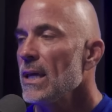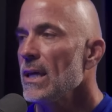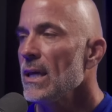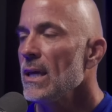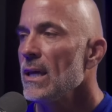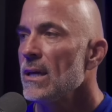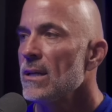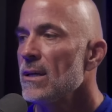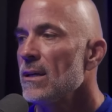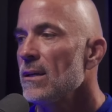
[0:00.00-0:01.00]

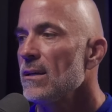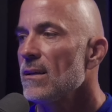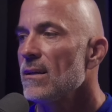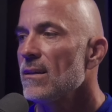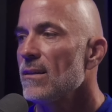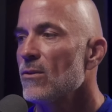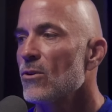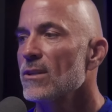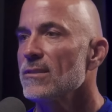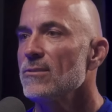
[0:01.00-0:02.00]
In the
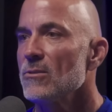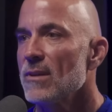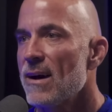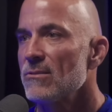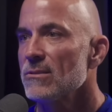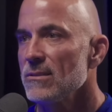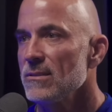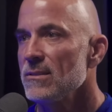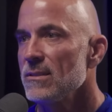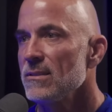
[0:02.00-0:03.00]
early
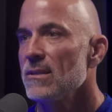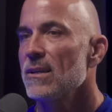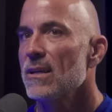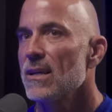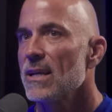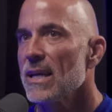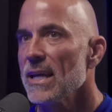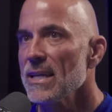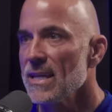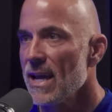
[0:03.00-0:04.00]
2000s in
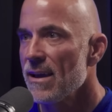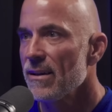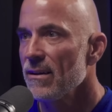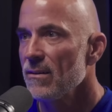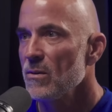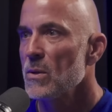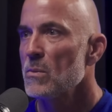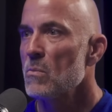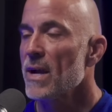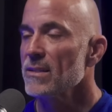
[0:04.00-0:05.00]
Indiana,
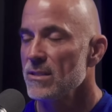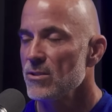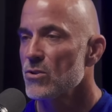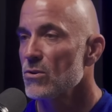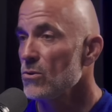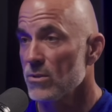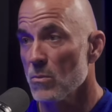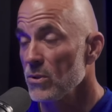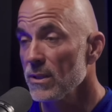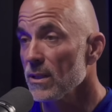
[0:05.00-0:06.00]
my sister, who's
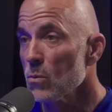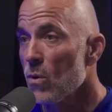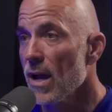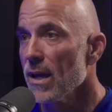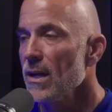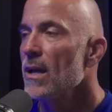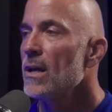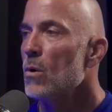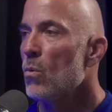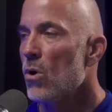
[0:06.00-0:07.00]
completely white,
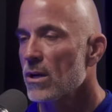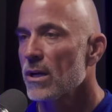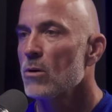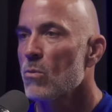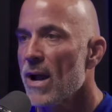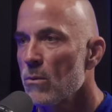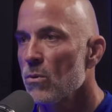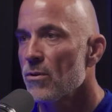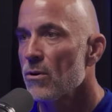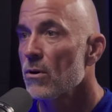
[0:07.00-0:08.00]
walking around
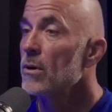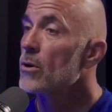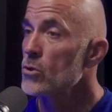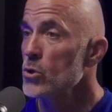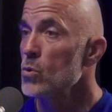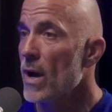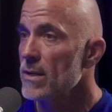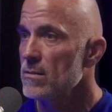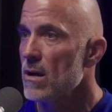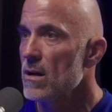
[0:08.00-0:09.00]
with her and her 2 white
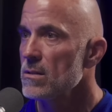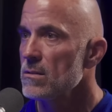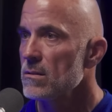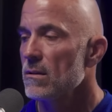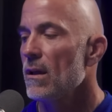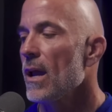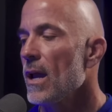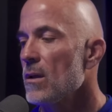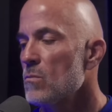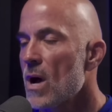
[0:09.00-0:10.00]
sons
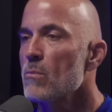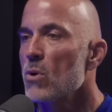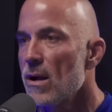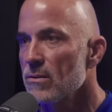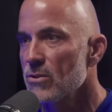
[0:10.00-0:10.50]
and my brown